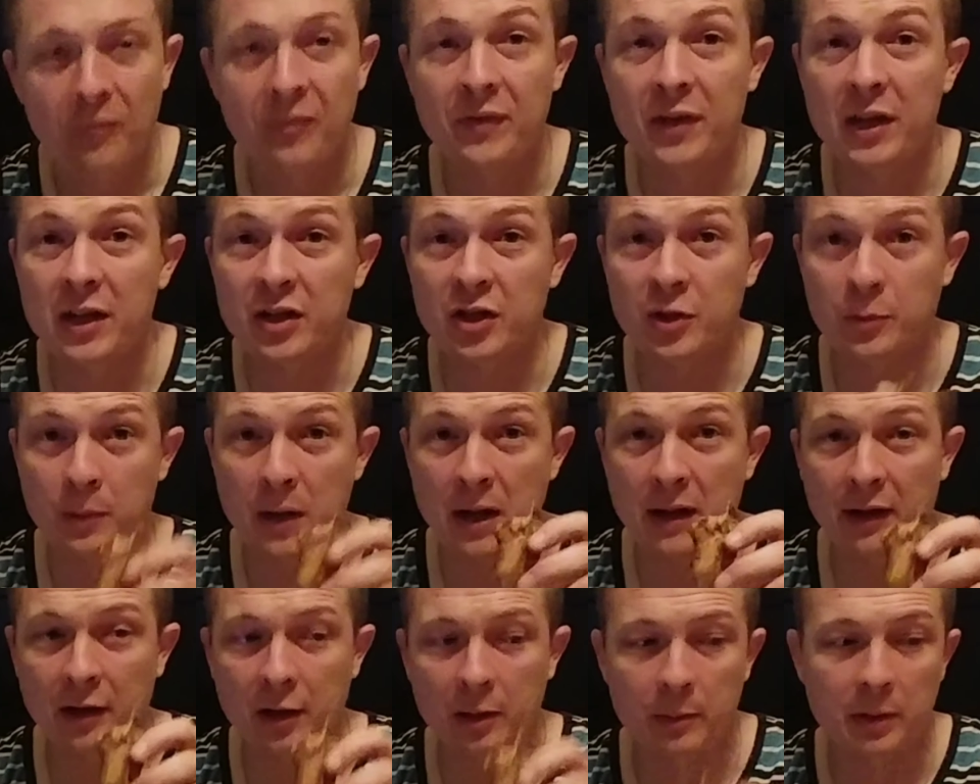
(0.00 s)
This is
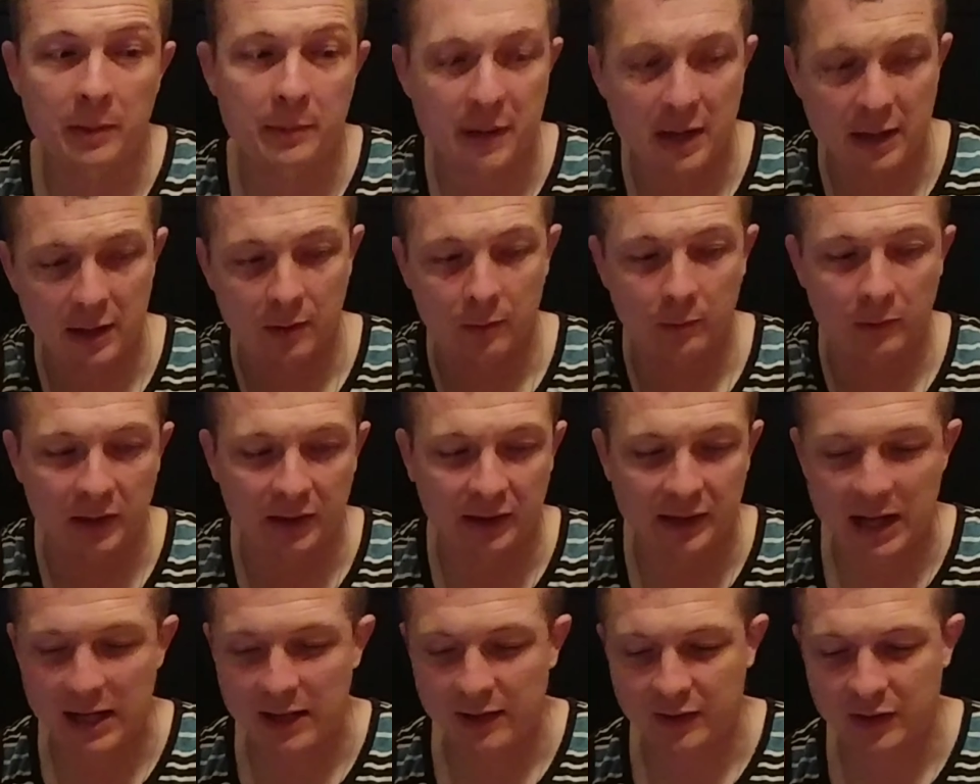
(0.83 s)
probably going to be better
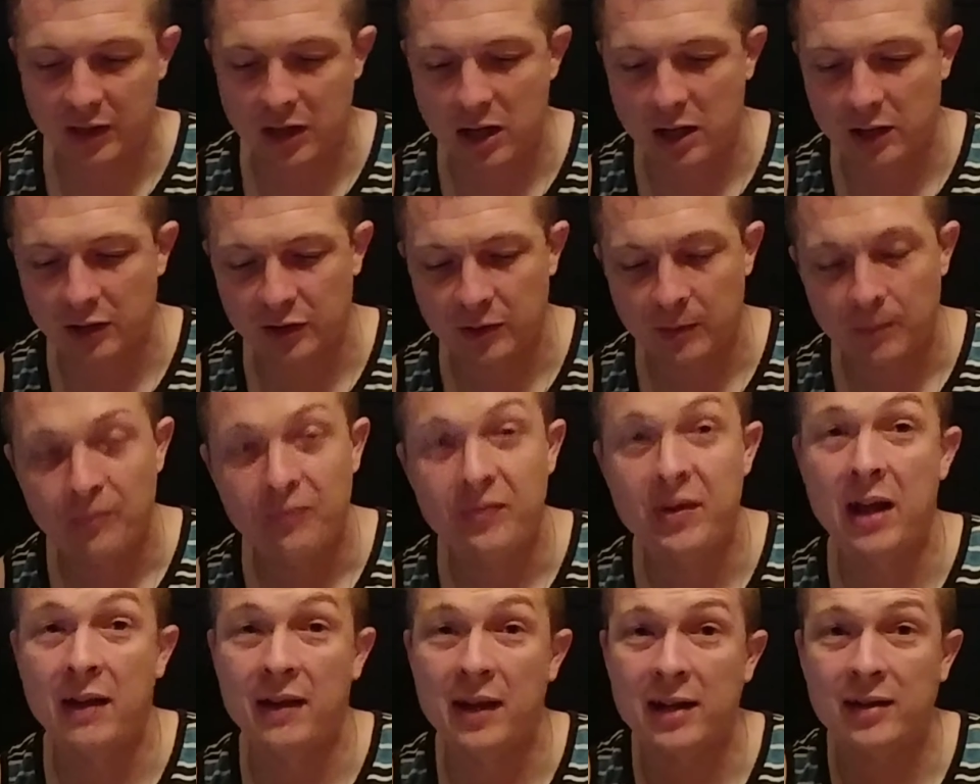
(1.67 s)
with that sauce.
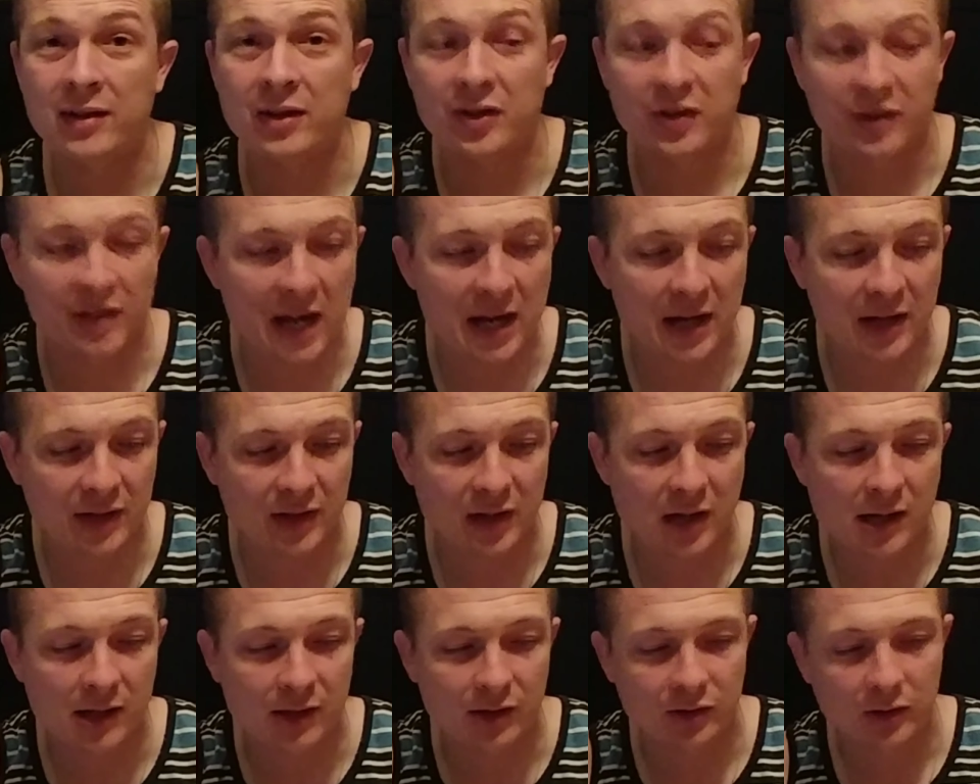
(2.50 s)
Now, that's a steak
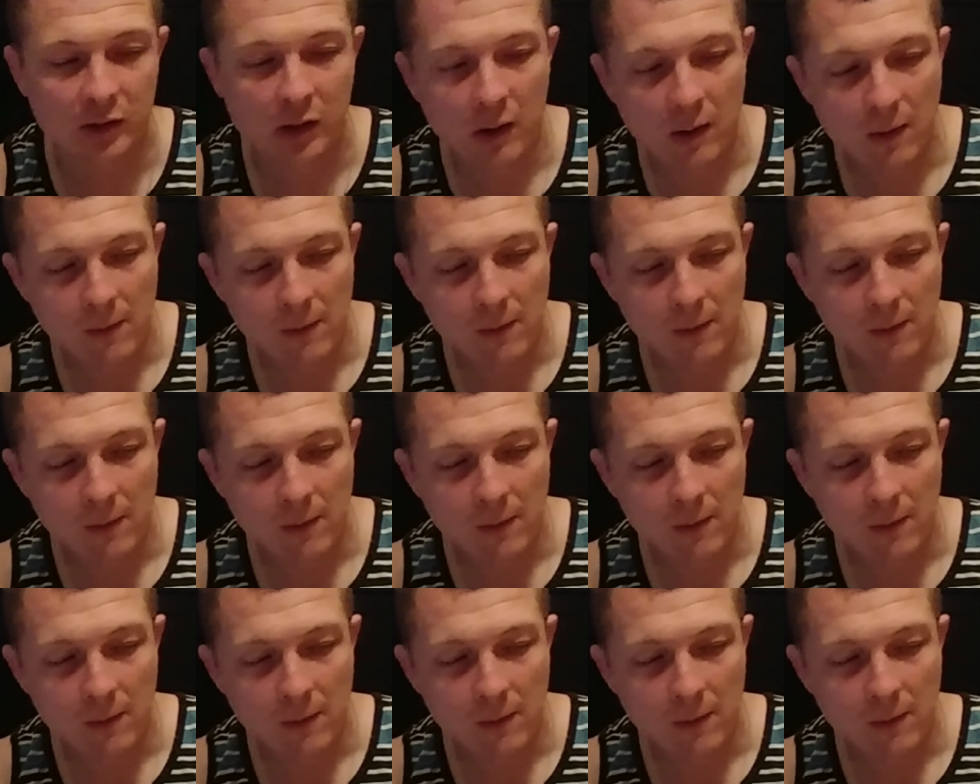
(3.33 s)
sauce,